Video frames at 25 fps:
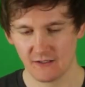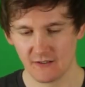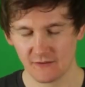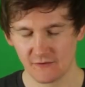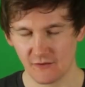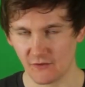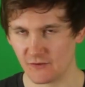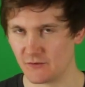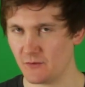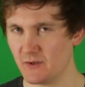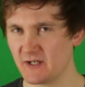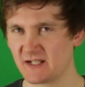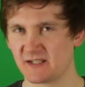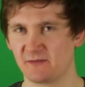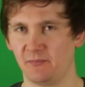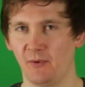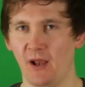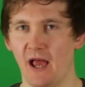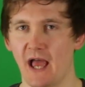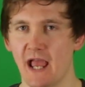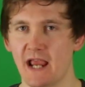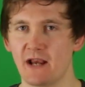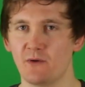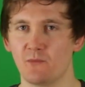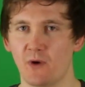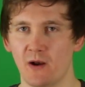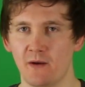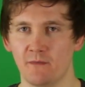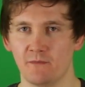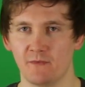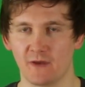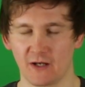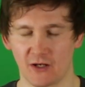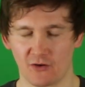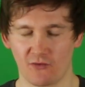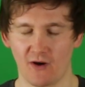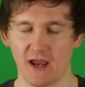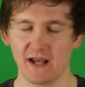So to explain, when
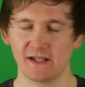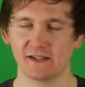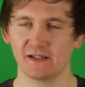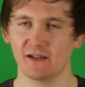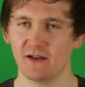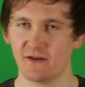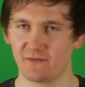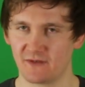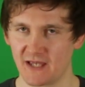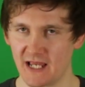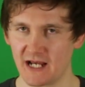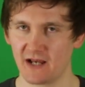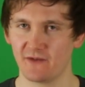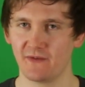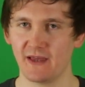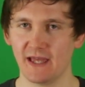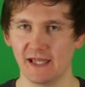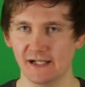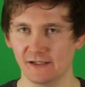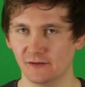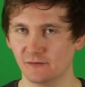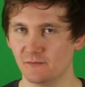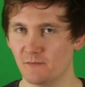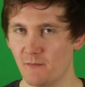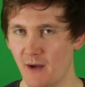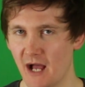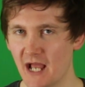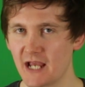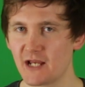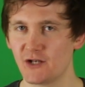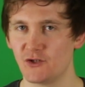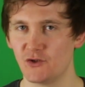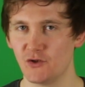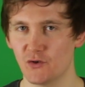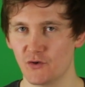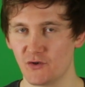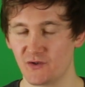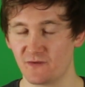the creator of King of the Hill,
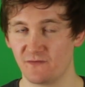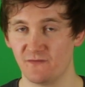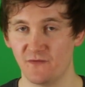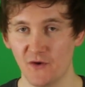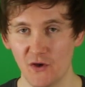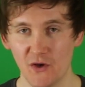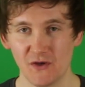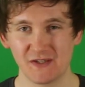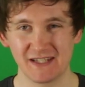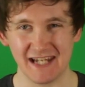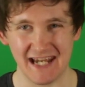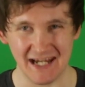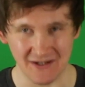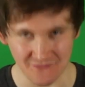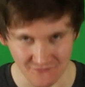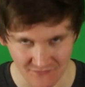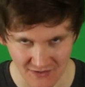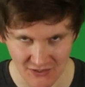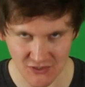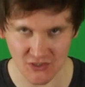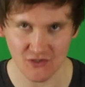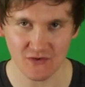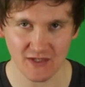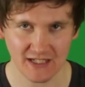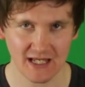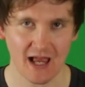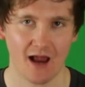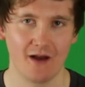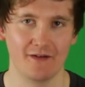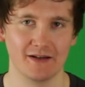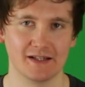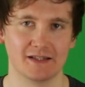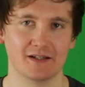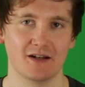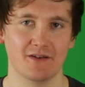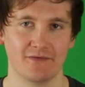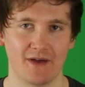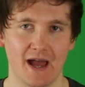Mike Judge, first envisioned the
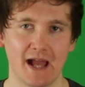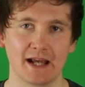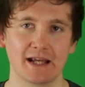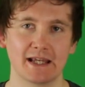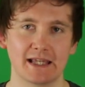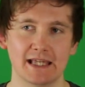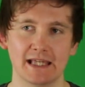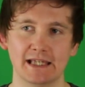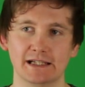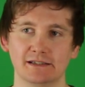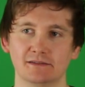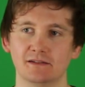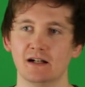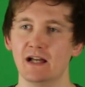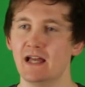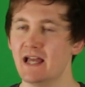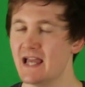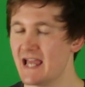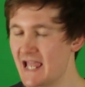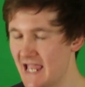character of Hank Hill,